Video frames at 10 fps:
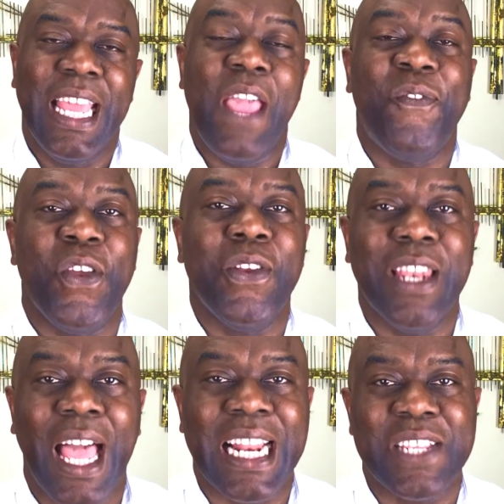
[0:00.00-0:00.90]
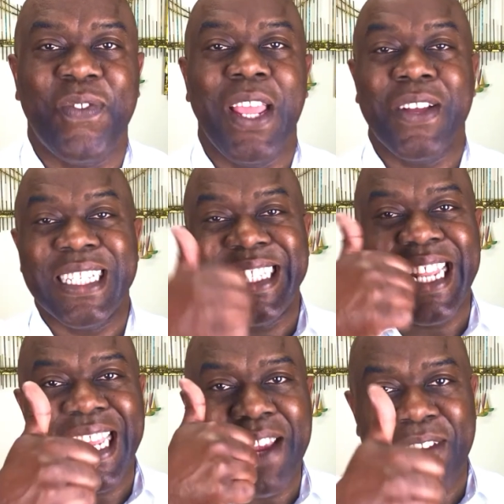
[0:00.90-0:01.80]
If you like this video,
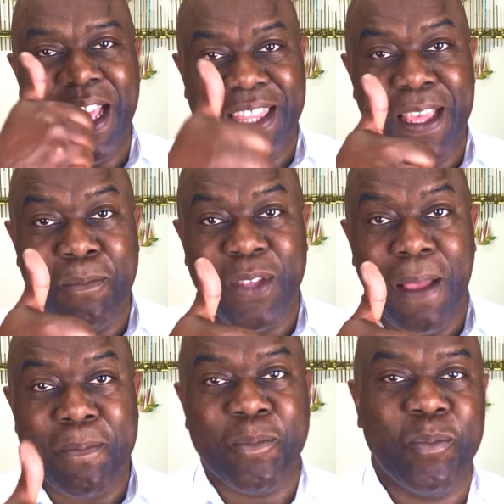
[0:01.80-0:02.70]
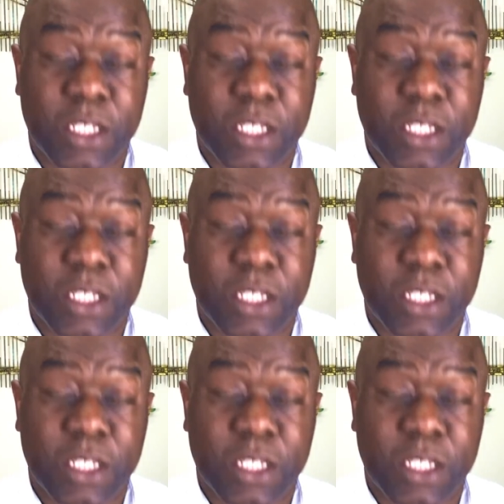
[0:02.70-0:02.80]
consider giving it a thumbs up.